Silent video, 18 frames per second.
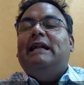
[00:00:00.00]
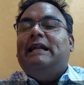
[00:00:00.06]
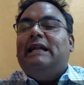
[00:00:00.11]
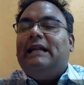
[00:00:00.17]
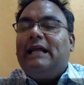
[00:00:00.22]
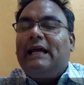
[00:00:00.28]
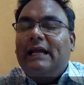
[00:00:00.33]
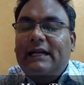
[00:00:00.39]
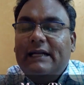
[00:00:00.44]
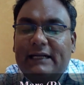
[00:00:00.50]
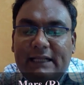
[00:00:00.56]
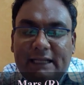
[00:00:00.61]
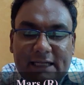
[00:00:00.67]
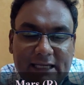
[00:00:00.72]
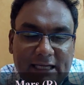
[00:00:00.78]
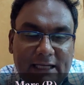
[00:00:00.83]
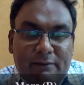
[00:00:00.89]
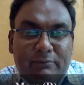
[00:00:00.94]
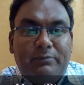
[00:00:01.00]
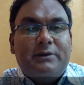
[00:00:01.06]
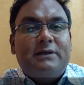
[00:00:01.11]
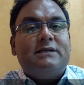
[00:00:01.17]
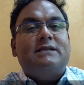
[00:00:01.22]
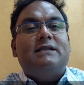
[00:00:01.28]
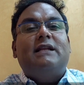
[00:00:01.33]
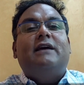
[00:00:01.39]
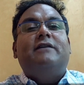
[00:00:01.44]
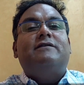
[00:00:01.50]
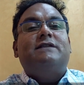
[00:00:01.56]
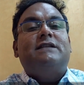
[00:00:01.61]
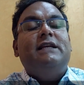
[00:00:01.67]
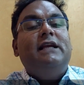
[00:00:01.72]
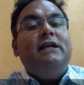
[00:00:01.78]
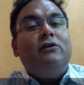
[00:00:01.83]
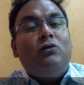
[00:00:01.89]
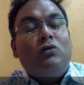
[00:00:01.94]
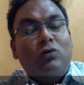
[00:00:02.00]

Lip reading: 99% I have seen